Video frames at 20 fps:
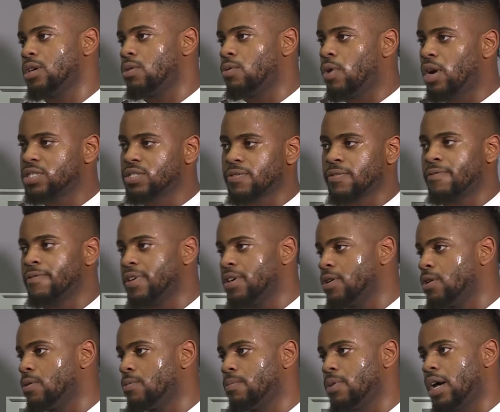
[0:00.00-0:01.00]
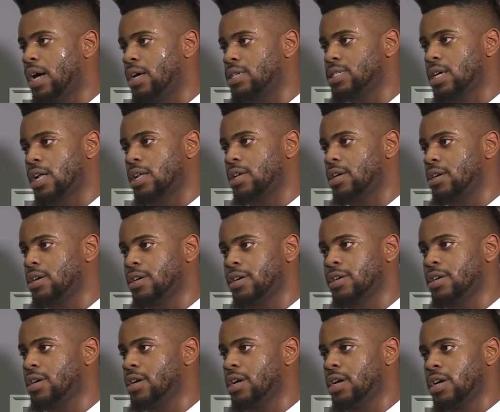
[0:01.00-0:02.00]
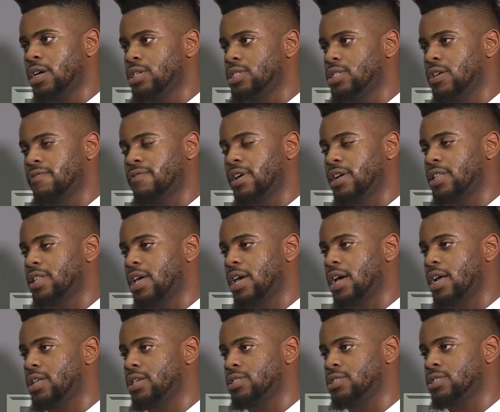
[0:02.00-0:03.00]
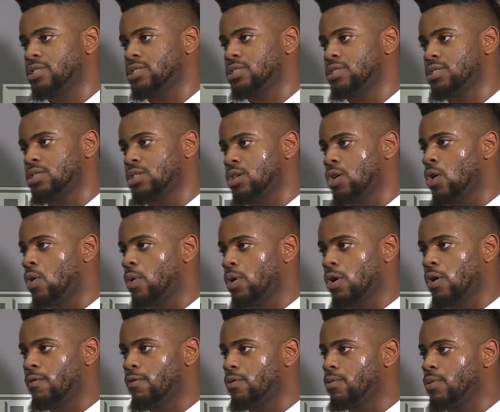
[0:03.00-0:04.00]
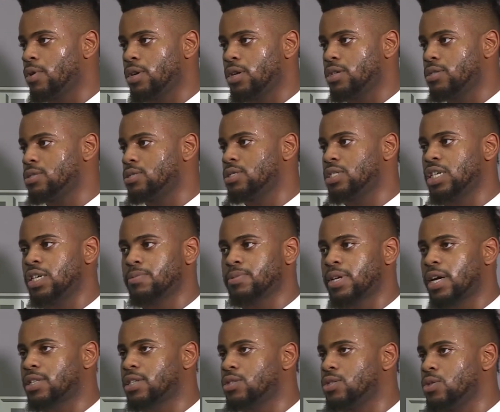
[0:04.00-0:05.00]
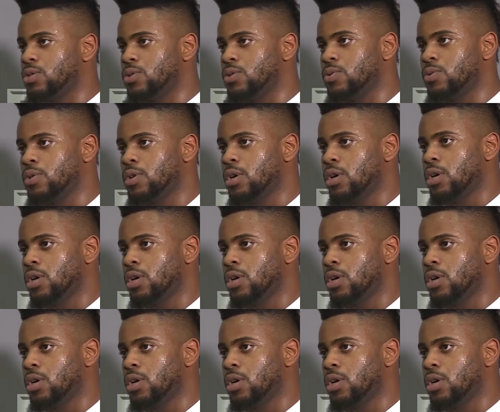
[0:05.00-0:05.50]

watching film outside of here, stuff like that, and just going over what teams like to do,